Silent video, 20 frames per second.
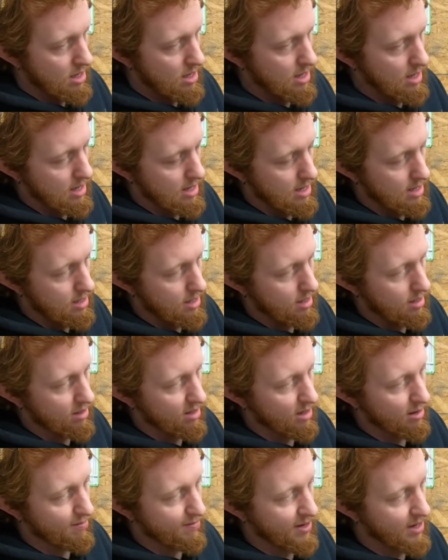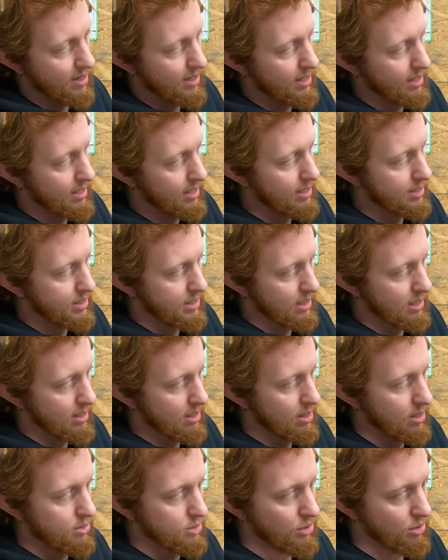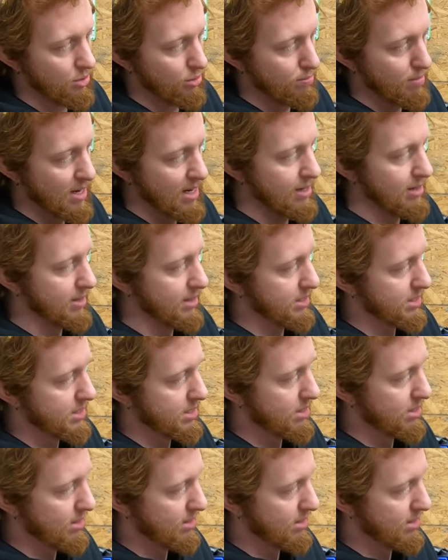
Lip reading: and they're very easy to maintenance.